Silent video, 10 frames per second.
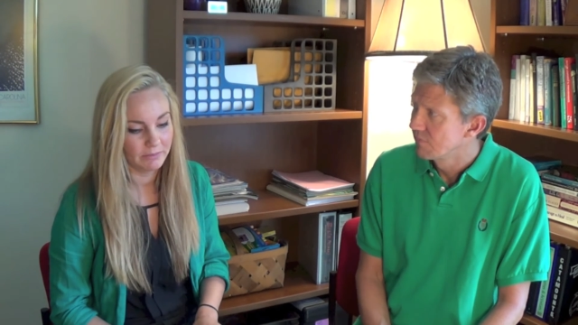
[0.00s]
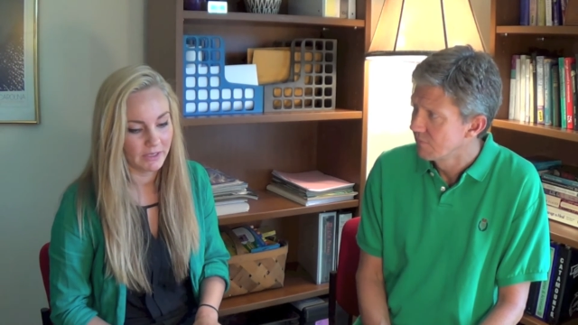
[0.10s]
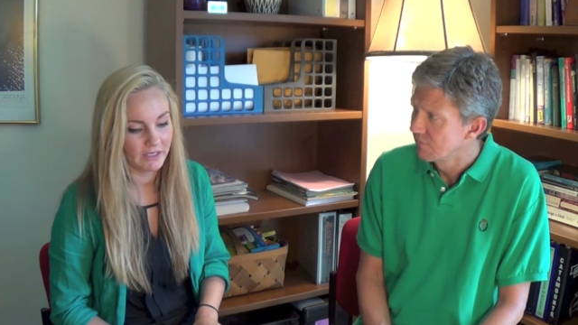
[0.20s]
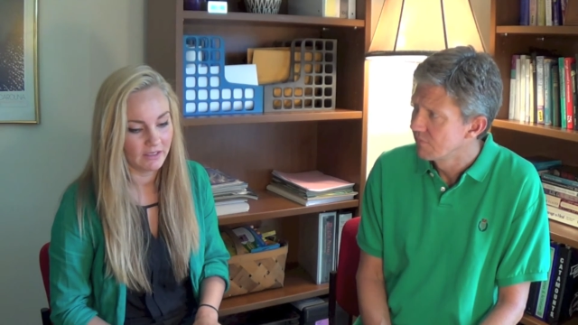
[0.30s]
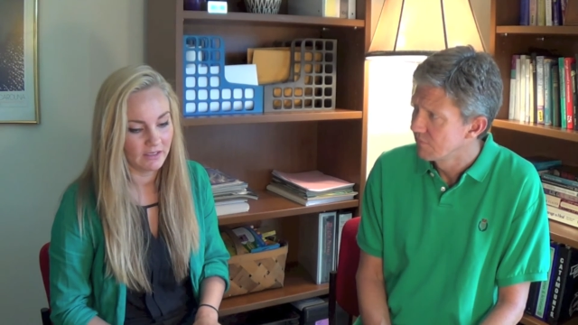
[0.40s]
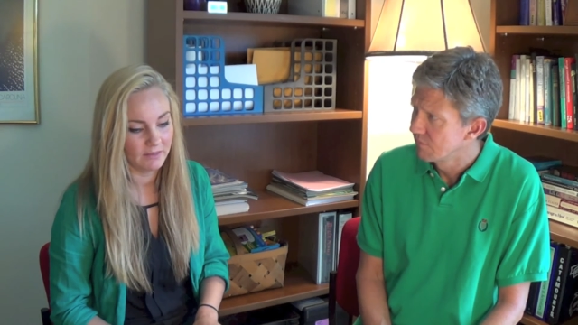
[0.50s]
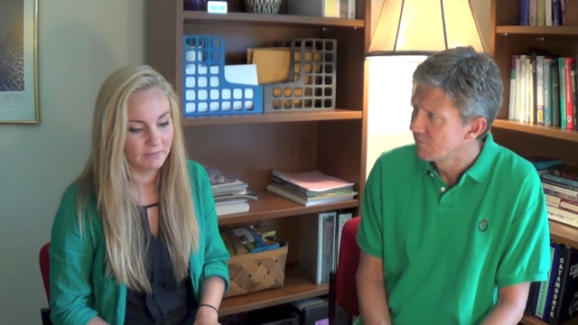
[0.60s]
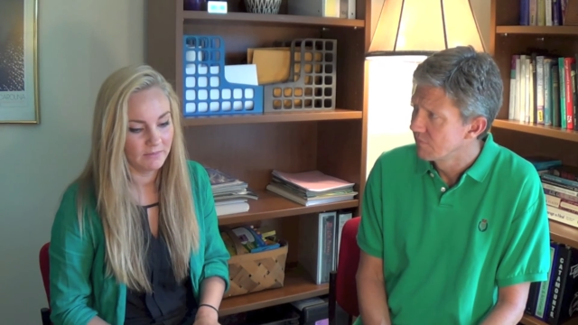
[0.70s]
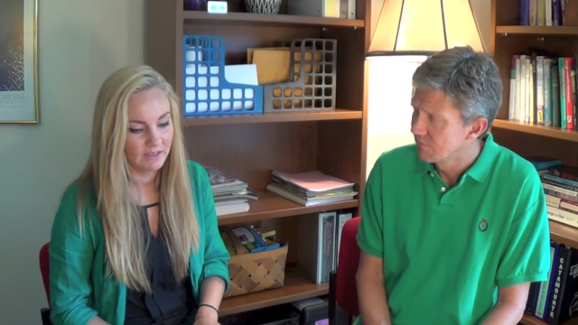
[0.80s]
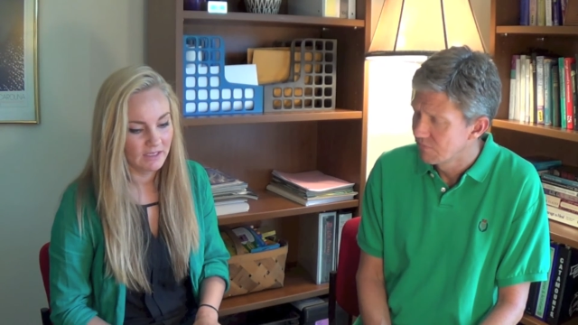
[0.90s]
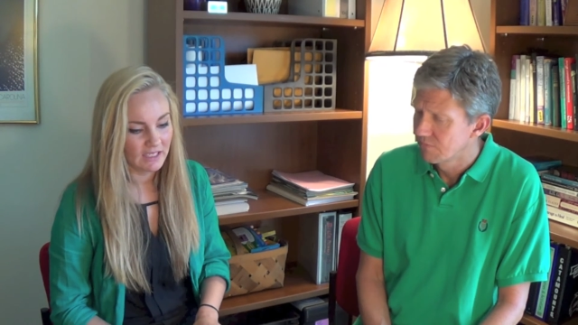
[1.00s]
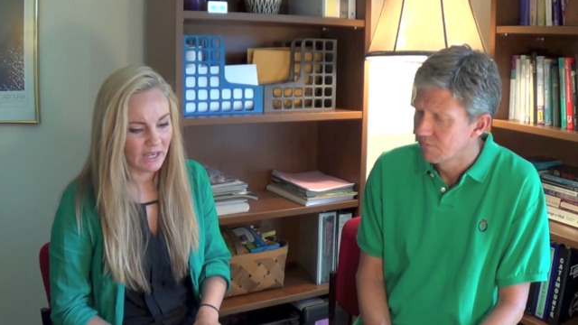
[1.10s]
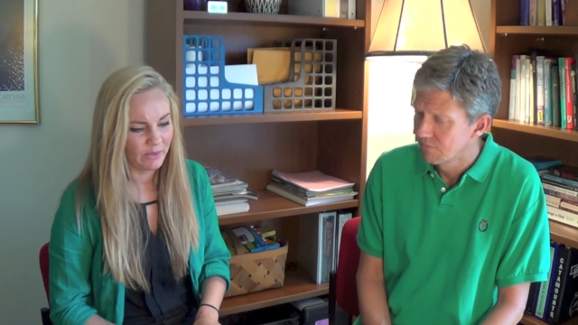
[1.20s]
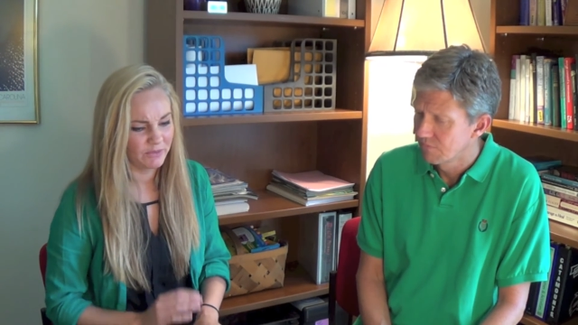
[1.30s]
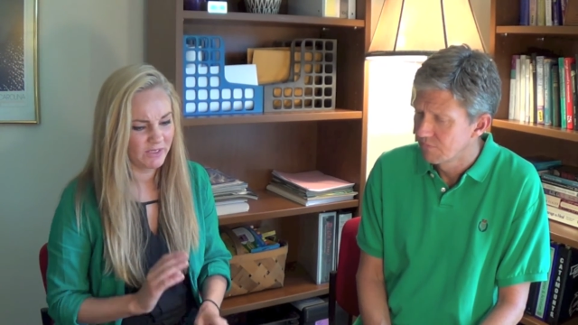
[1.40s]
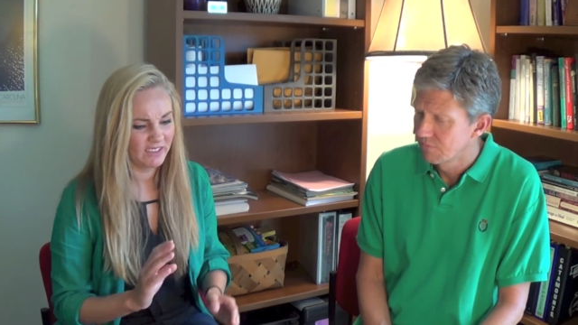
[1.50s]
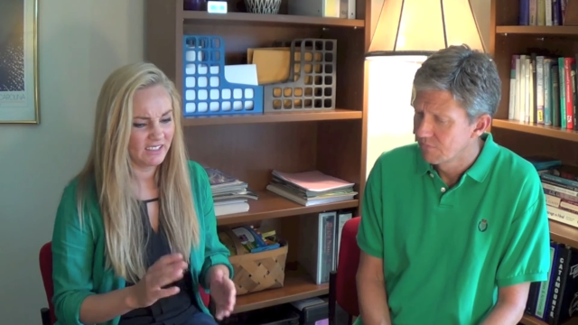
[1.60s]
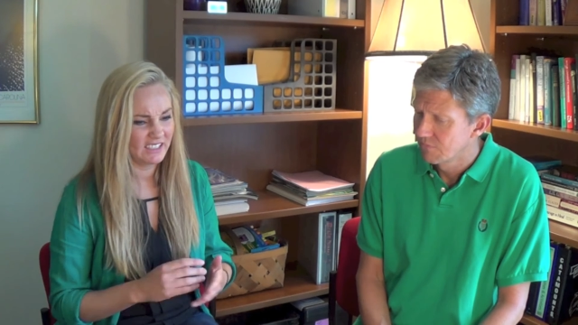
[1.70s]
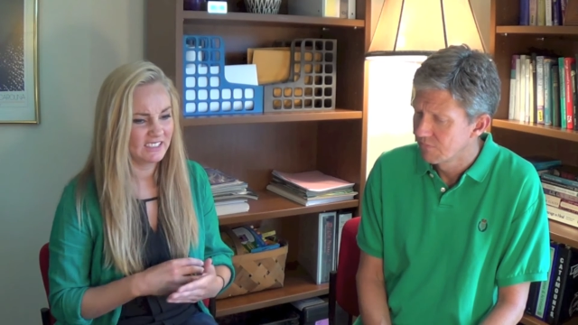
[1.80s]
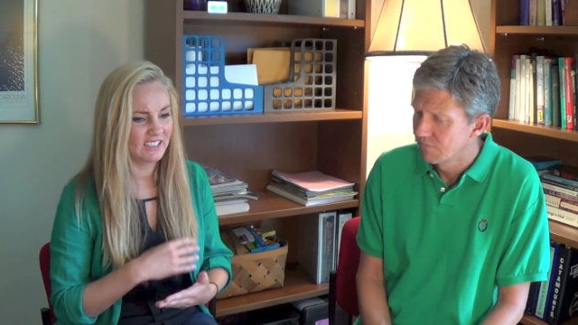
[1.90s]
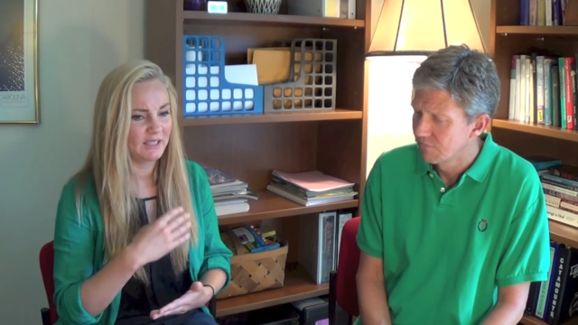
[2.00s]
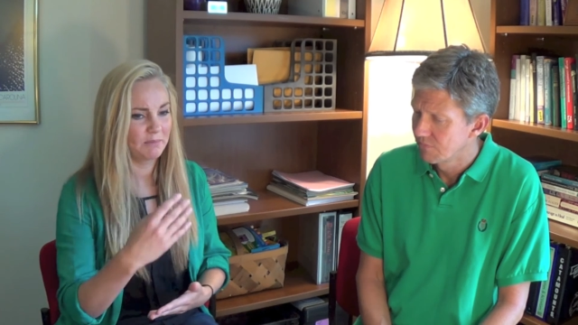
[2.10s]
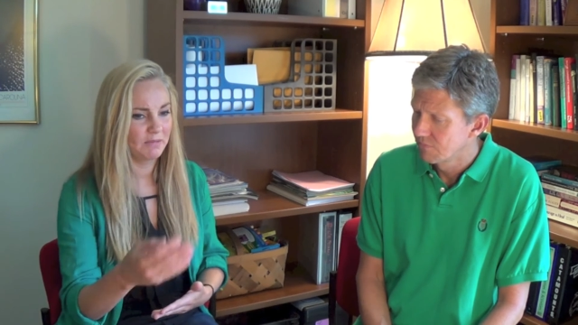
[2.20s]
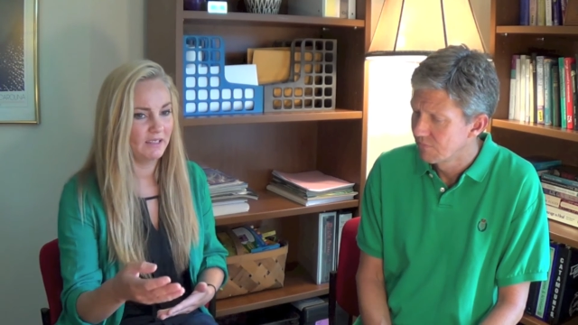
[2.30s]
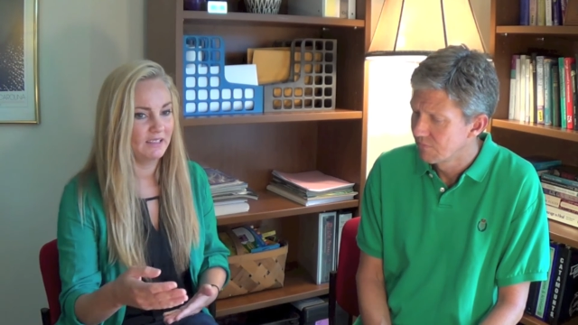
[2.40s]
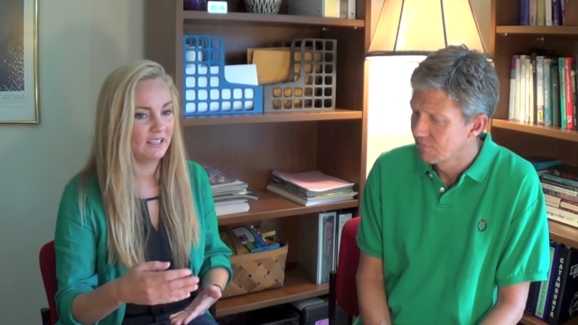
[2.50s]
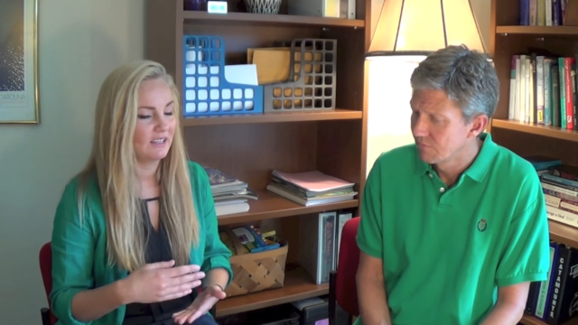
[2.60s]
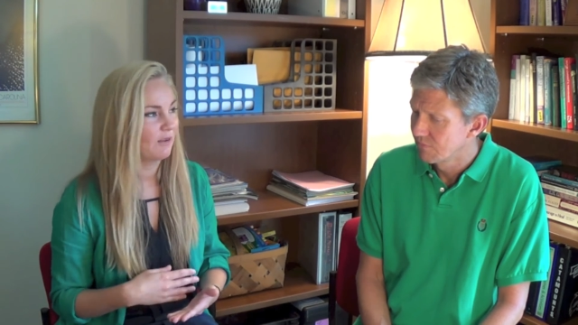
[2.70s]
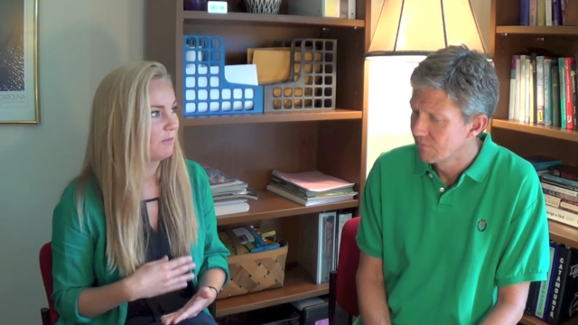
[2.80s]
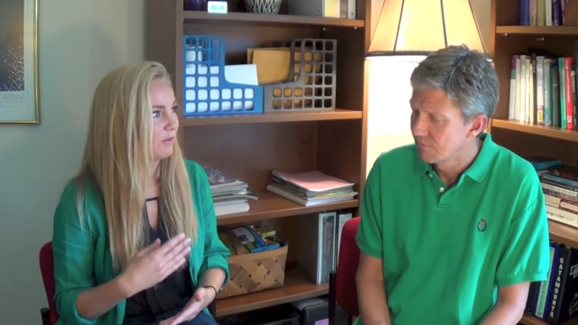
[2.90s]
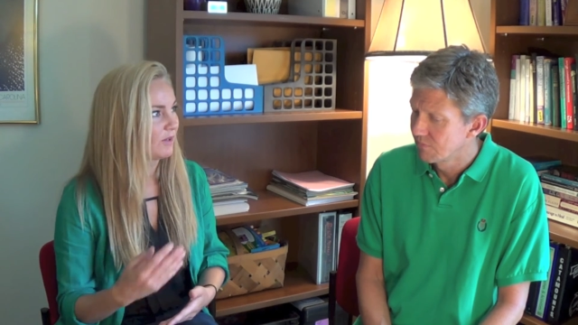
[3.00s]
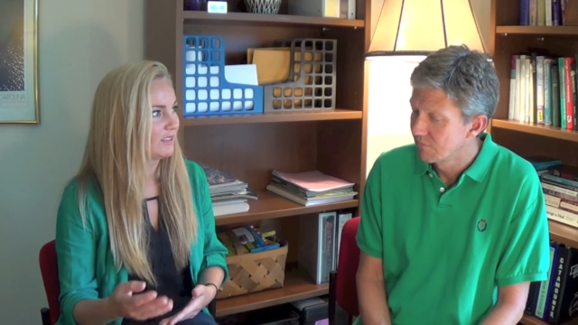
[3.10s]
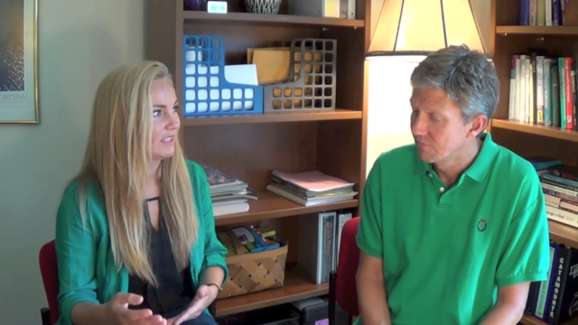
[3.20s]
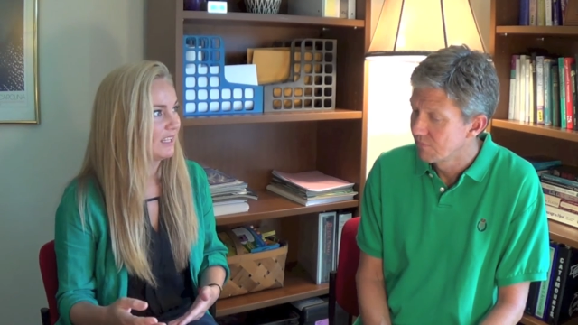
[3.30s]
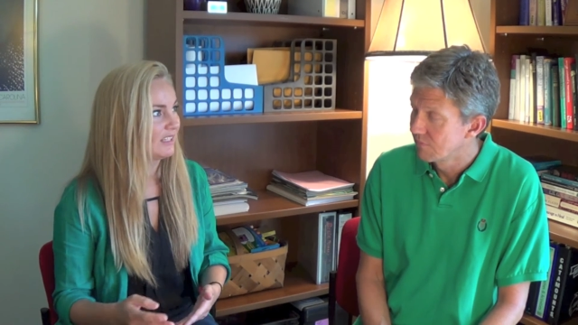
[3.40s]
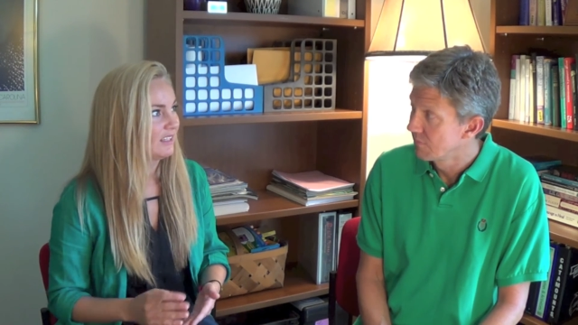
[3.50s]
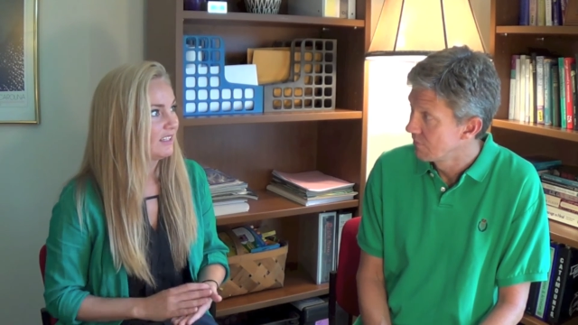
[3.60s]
Speaker 1: But I would really like to like play that out more and like,